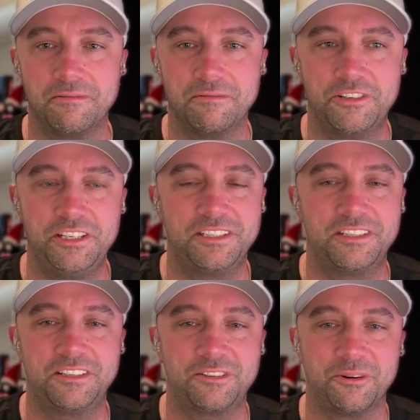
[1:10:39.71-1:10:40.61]

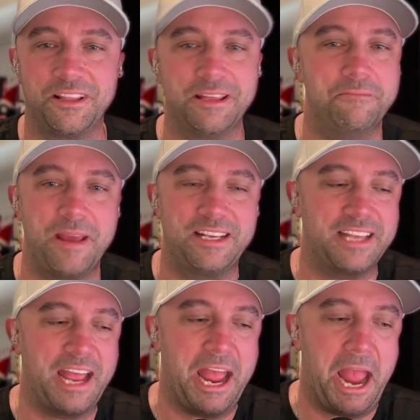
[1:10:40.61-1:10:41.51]
Jesus's story that makes
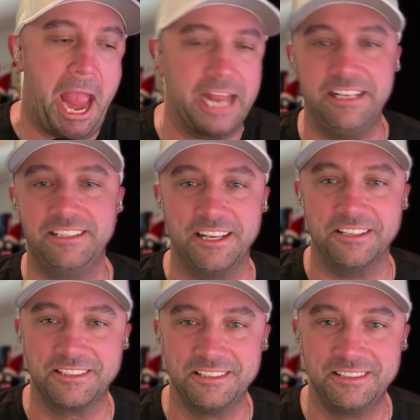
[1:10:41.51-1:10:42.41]
any
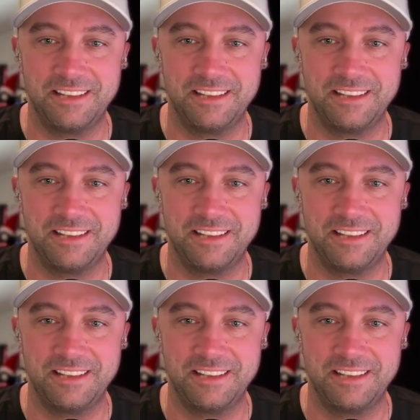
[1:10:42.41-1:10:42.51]
sense.